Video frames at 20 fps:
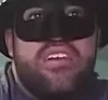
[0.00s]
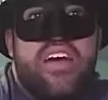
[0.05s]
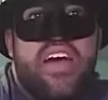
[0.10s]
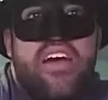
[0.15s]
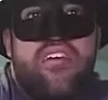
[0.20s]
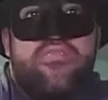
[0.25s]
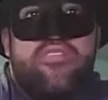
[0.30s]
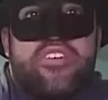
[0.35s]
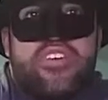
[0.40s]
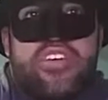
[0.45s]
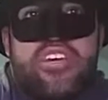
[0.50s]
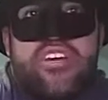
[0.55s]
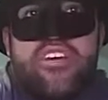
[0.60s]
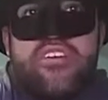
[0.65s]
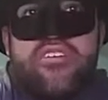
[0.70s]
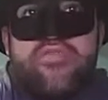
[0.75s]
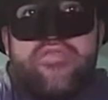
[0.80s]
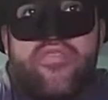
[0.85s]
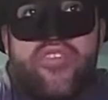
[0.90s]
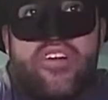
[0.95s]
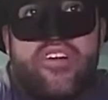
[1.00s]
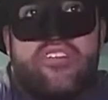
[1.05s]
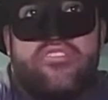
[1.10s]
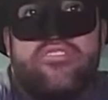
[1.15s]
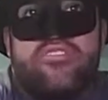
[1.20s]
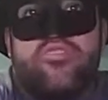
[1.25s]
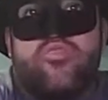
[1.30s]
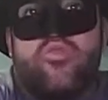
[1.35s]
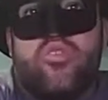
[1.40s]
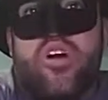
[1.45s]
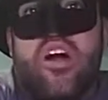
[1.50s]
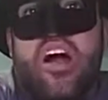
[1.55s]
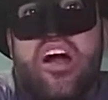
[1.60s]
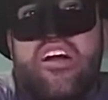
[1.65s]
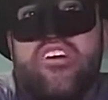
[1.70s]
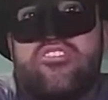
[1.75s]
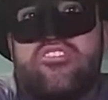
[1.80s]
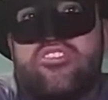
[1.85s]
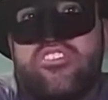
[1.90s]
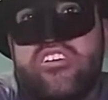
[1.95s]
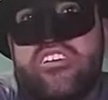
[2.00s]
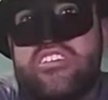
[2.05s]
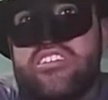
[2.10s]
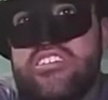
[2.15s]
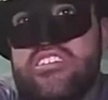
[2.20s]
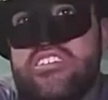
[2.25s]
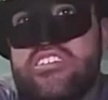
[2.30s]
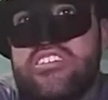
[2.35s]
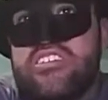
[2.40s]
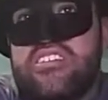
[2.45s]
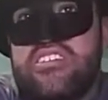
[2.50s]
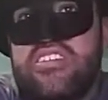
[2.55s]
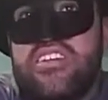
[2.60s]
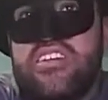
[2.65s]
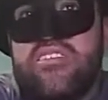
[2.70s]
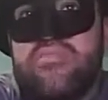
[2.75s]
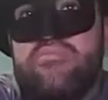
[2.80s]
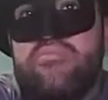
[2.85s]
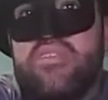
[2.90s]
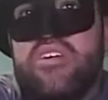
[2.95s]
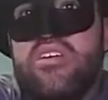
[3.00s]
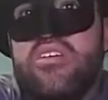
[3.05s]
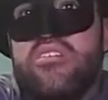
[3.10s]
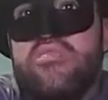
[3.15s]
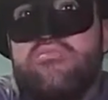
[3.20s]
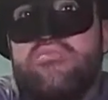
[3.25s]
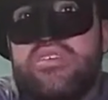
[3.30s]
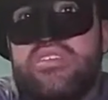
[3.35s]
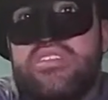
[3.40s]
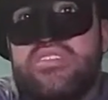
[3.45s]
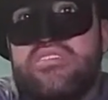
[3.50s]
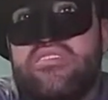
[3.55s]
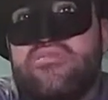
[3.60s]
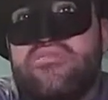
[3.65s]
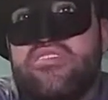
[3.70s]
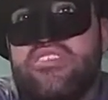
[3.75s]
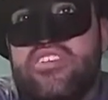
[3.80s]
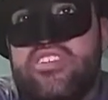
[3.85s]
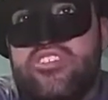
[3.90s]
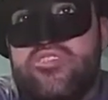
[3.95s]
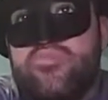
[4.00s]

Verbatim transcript: Every year, Franklin Square Horror changes its theme but delivers a